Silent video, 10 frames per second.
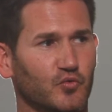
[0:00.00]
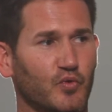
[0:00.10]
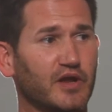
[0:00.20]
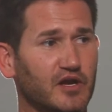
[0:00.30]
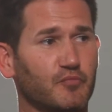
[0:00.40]

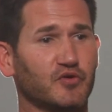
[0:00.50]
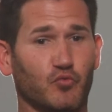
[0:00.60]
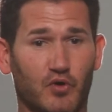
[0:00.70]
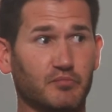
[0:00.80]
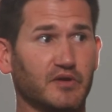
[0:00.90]
we end up with
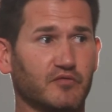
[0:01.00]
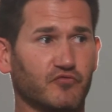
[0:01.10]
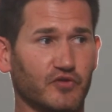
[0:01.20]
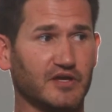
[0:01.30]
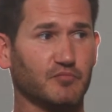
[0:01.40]
one big
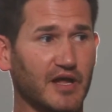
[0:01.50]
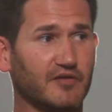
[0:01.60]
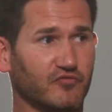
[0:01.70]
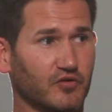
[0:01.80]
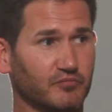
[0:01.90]
freaking
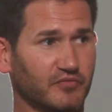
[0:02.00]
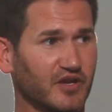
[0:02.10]
platform.